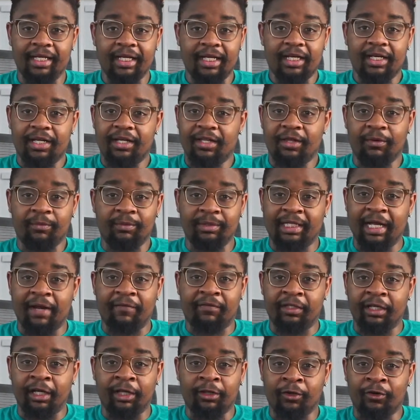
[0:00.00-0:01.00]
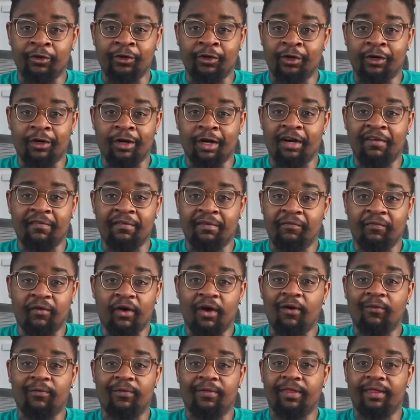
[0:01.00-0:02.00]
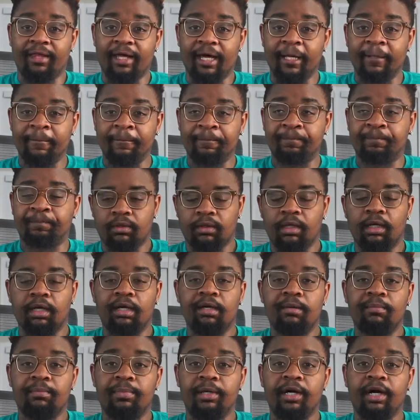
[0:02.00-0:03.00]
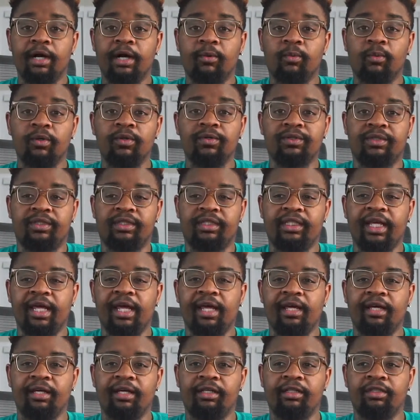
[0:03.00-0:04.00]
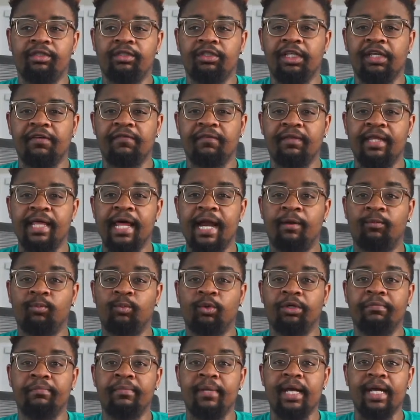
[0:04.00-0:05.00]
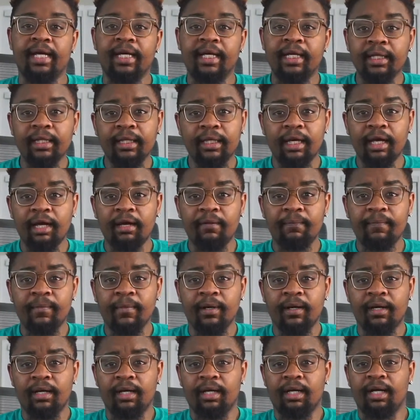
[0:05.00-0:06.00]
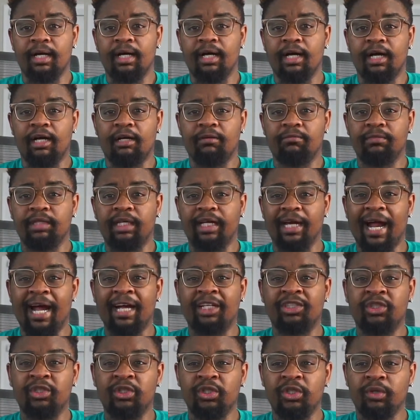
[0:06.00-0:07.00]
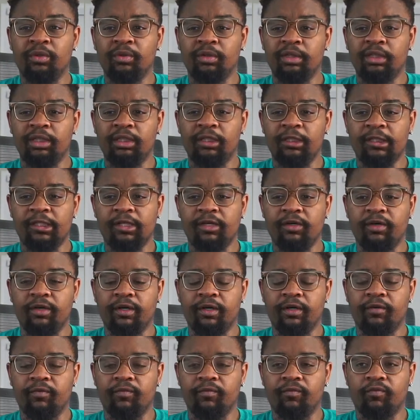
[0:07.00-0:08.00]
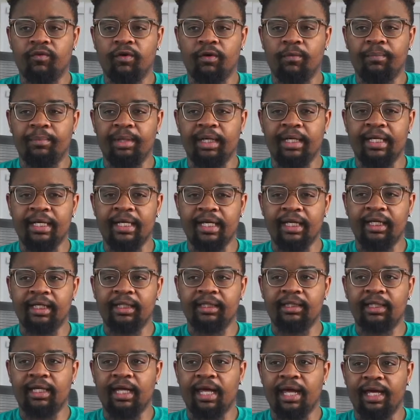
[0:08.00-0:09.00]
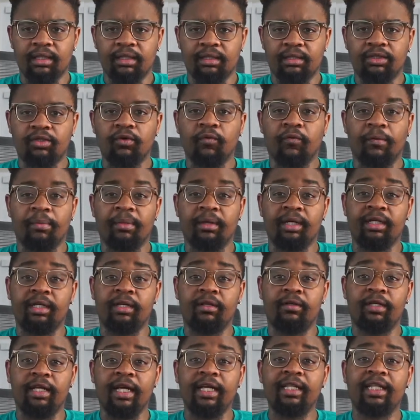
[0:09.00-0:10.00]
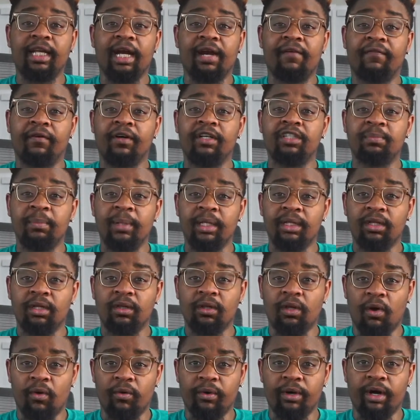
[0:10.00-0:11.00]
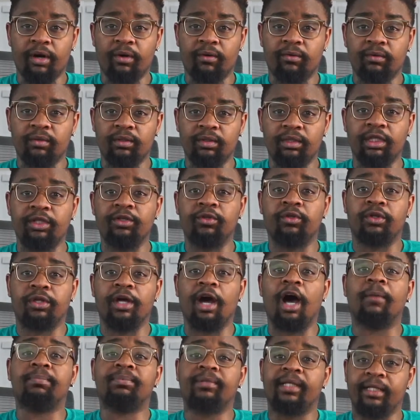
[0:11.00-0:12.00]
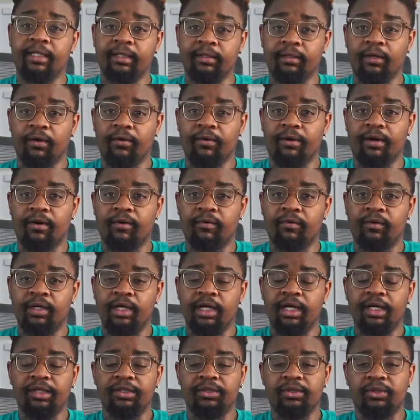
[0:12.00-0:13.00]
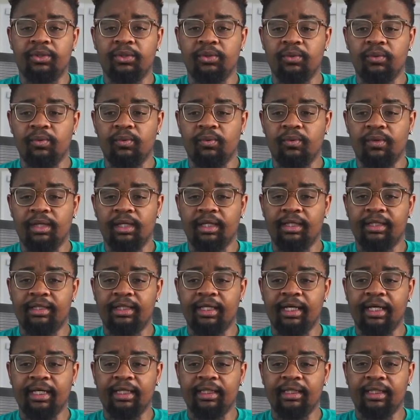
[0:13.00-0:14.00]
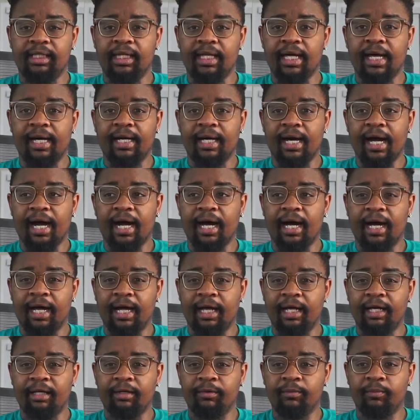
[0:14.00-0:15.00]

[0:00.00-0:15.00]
There was definitely a learning curve involved with that. But I will say, given that I'm remaking the game, it actually only took from beginning to end. So from the date that I first made the logo, the updated logo, to the date that I